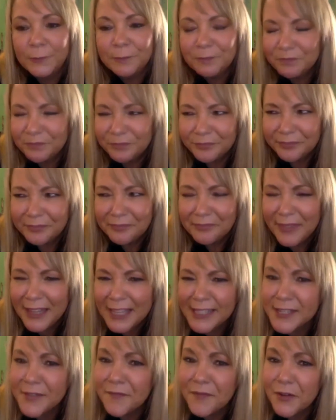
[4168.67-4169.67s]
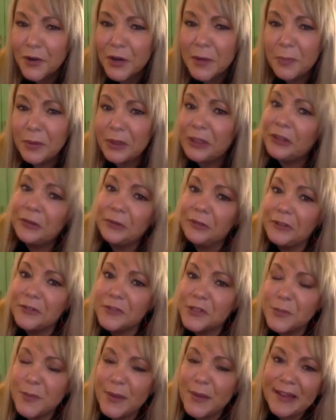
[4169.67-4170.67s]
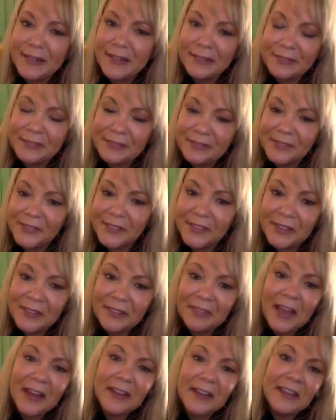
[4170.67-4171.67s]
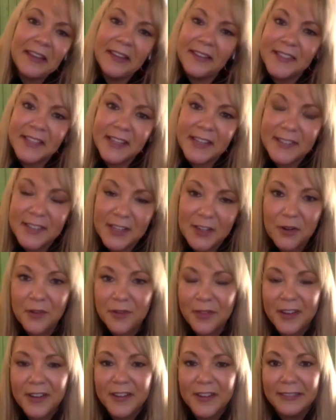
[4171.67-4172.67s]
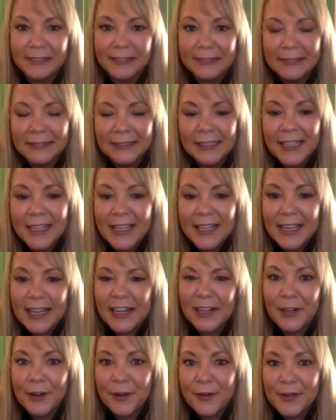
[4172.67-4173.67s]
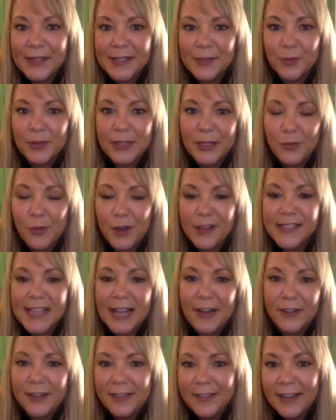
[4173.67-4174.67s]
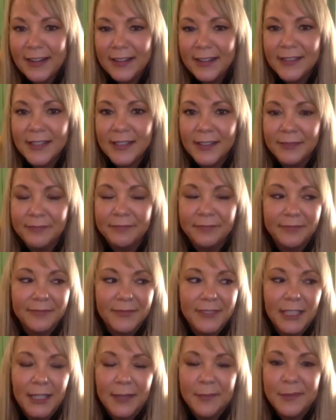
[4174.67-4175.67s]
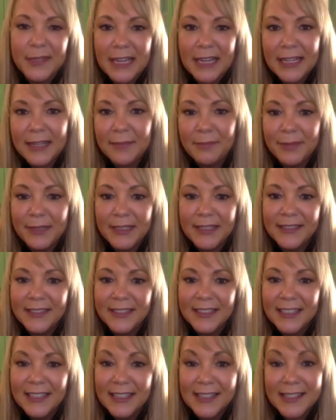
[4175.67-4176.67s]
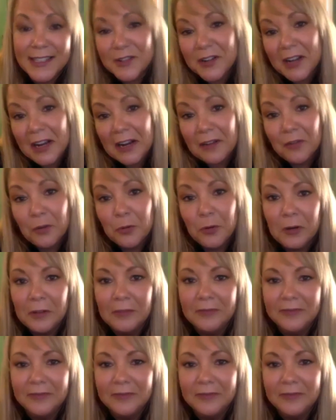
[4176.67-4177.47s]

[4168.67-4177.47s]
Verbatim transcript: So it's a very peculiar spot, and a lot of kids like to go there. And I don't know, it's really run down, and they need to to update it, but it's still no, kind